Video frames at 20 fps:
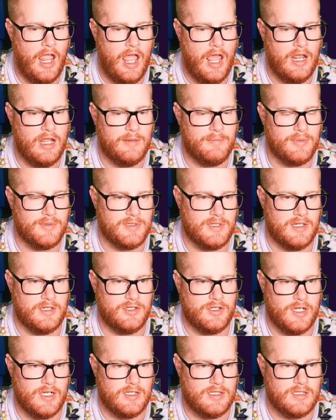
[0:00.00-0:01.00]
8%
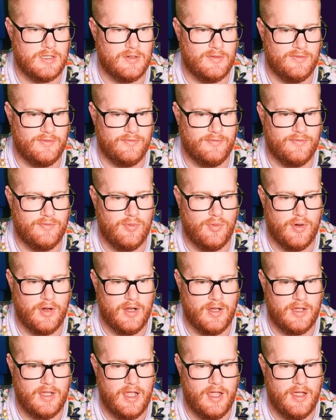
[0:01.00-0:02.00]
chance of
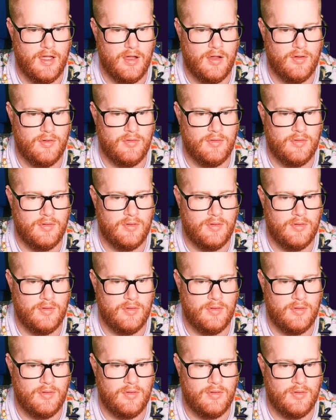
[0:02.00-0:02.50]
4-hit KO.